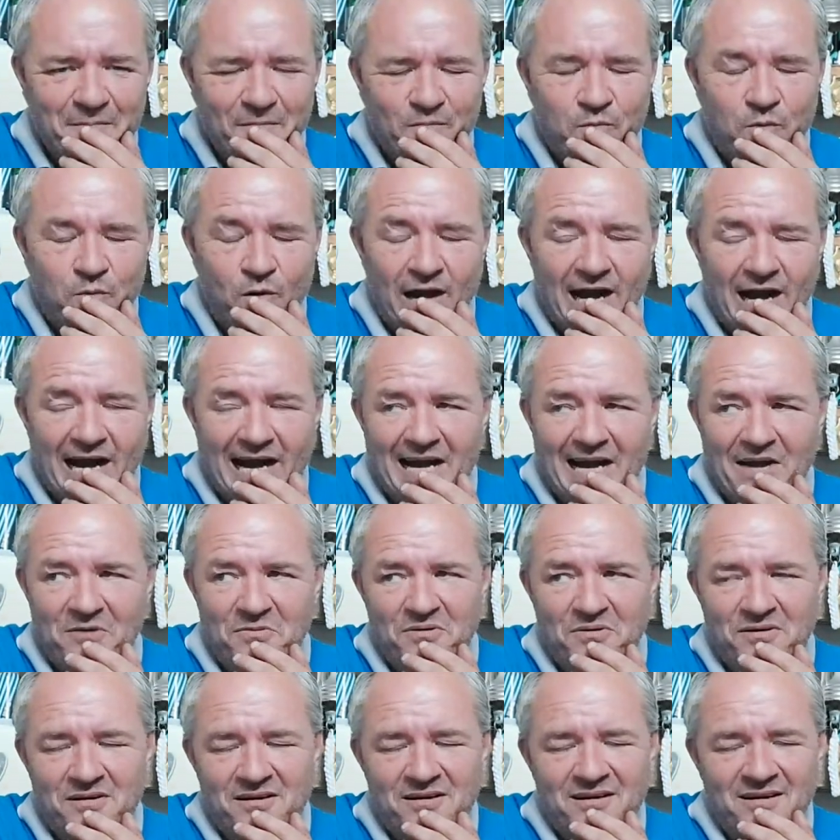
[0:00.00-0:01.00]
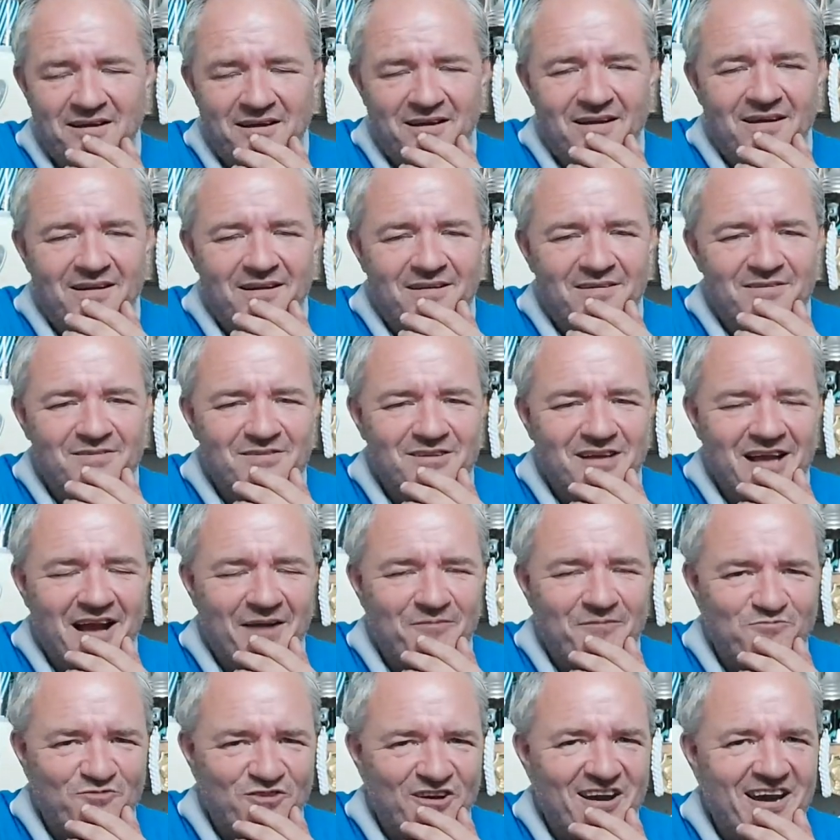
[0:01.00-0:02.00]
Wow,
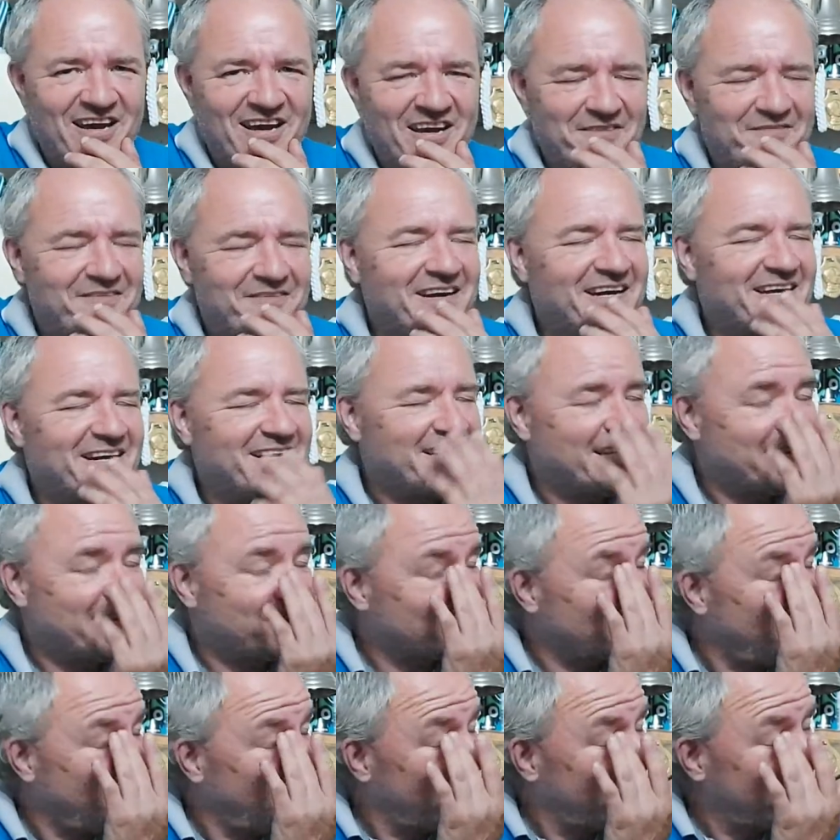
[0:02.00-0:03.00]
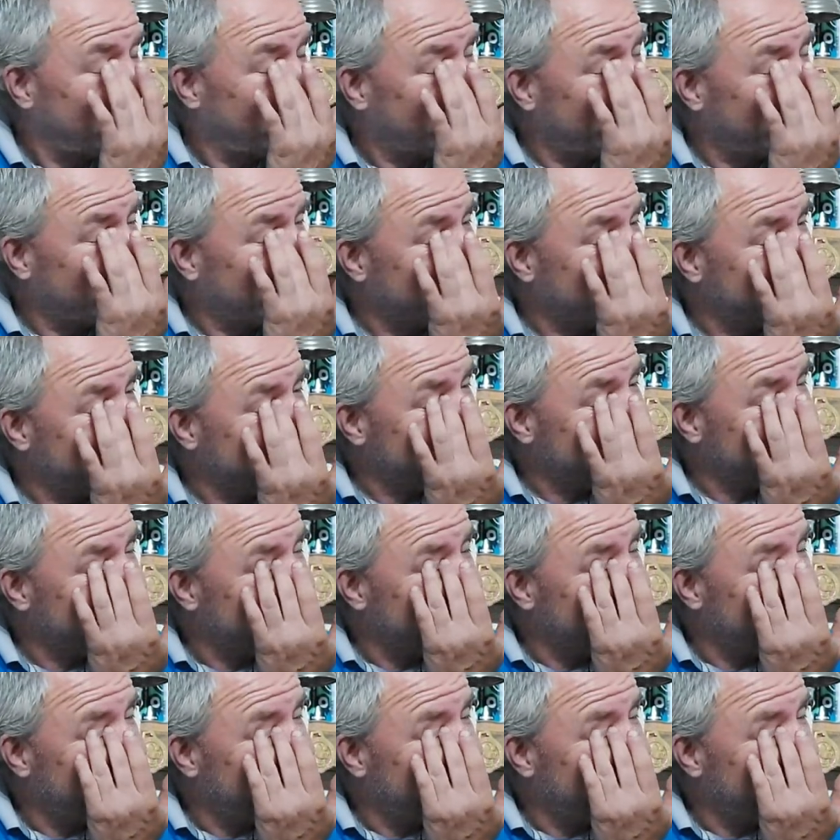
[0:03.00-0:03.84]
I'm really feeling it. Gotta be honest.